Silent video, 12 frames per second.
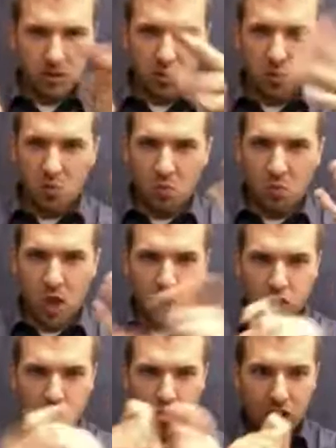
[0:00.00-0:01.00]
and we
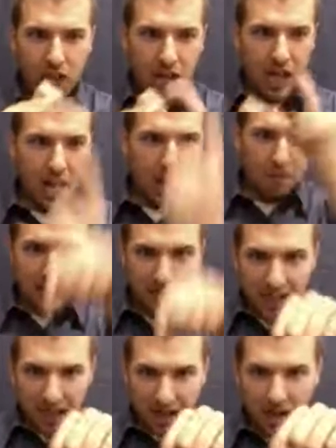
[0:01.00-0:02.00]
have to figure out
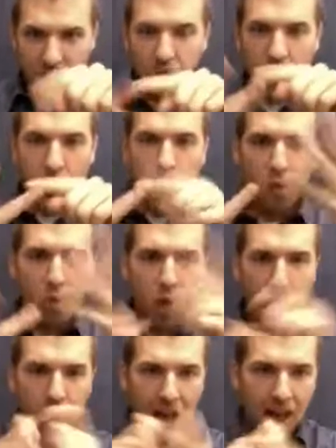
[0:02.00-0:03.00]
is
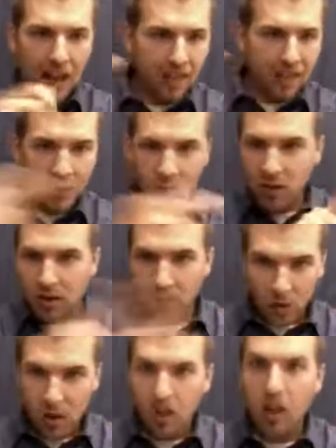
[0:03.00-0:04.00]
it going up and
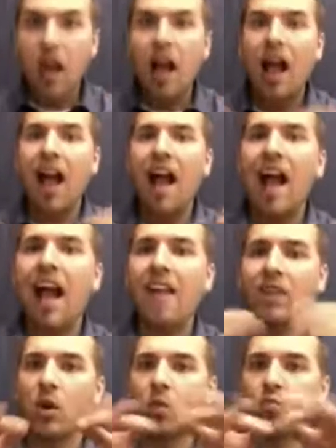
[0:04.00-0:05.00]
down, left and right.